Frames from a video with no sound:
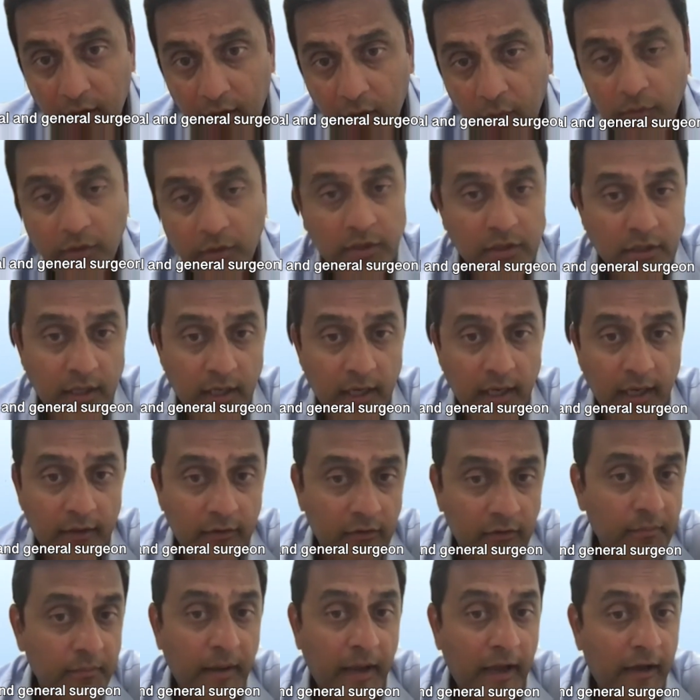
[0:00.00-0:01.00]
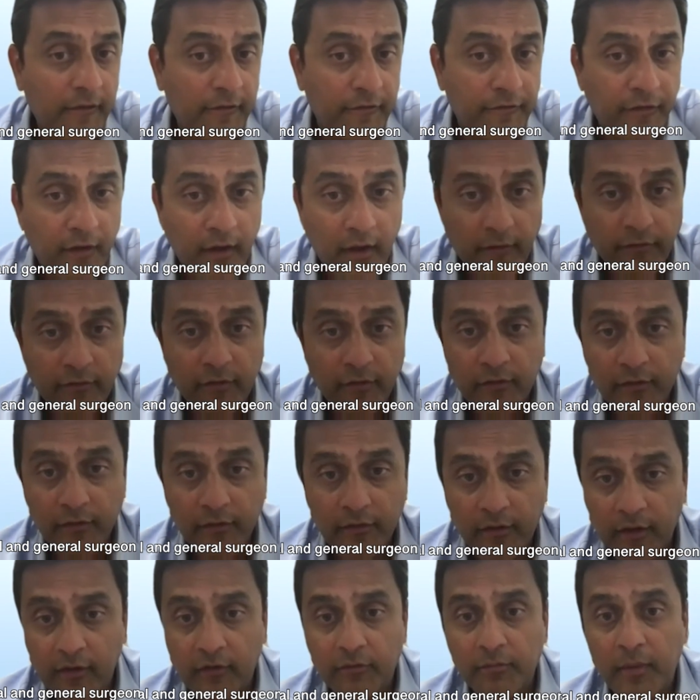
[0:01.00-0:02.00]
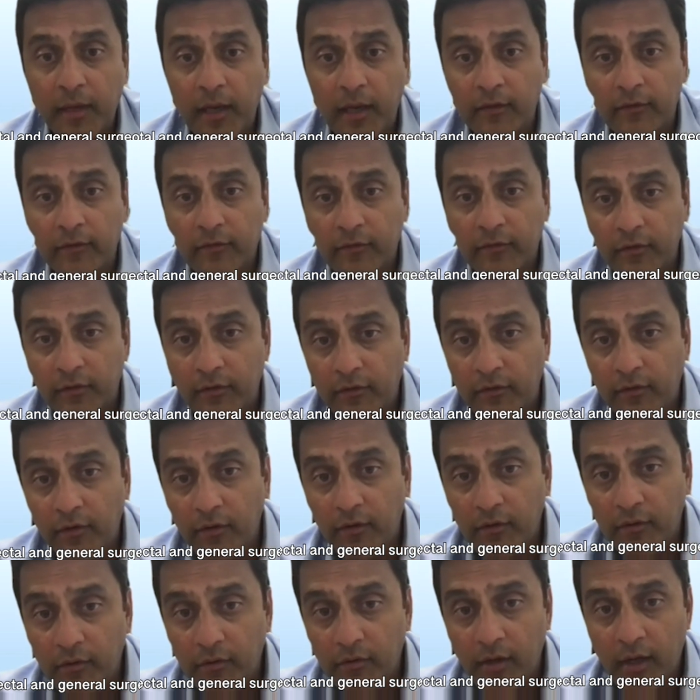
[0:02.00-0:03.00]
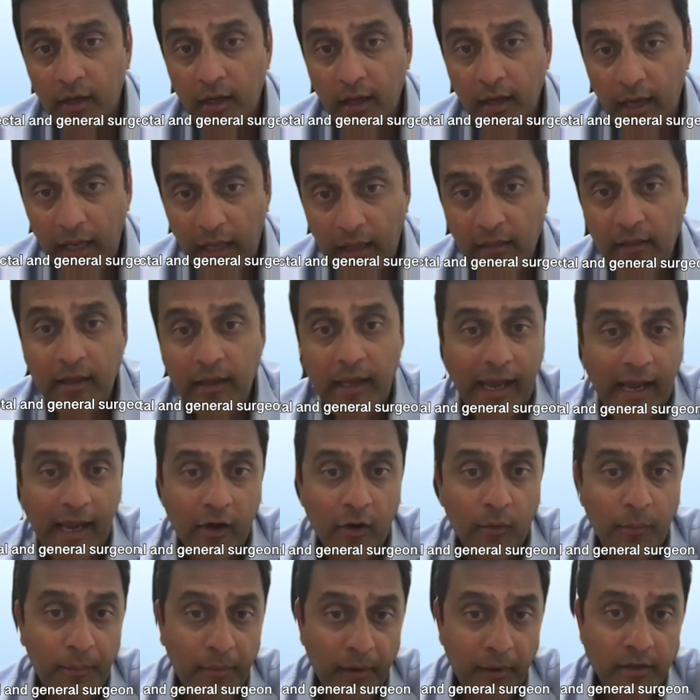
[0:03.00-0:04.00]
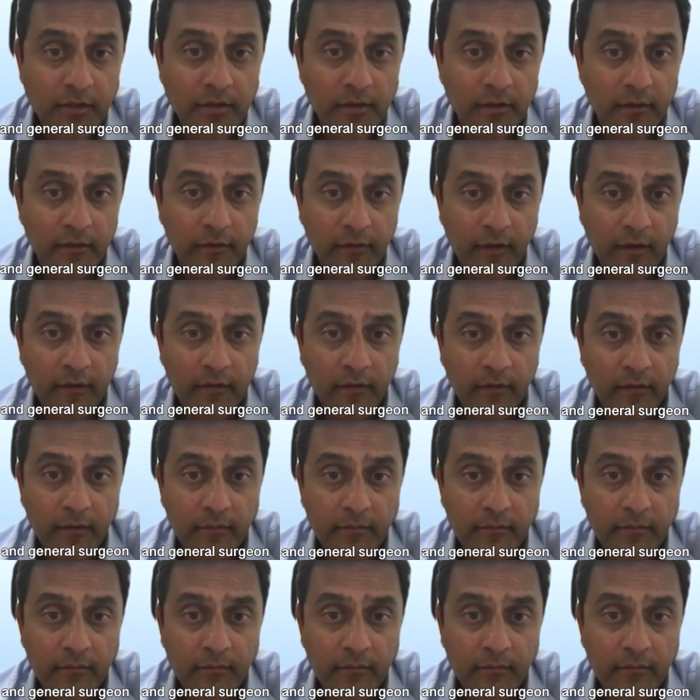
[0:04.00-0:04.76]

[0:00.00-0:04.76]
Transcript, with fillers: which takes about 5 to 6 minutes to do in the outpatient setting.